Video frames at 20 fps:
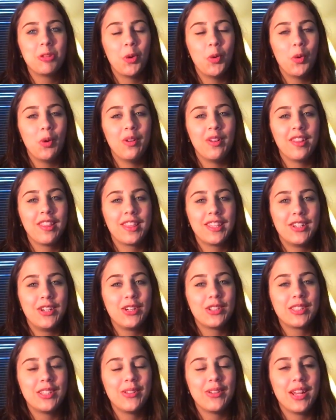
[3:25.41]
Well, they're
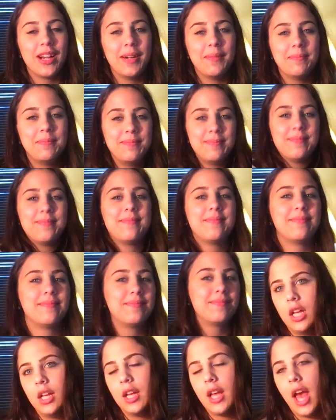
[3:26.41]
all grown up.
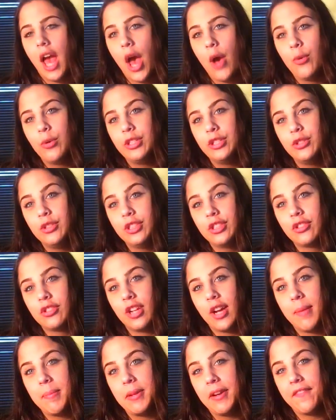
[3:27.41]
How would you
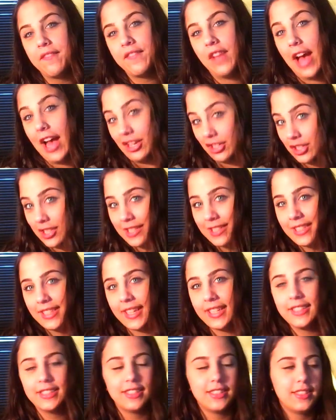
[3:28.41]
describe your fashion
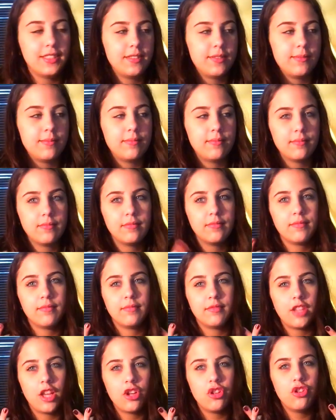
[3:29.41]
sense?
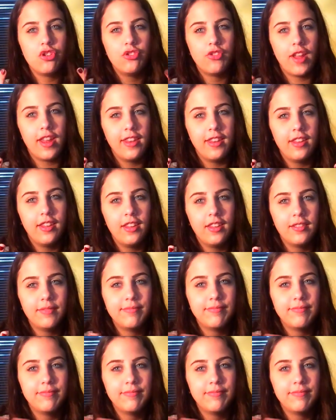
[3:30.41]
Trendy.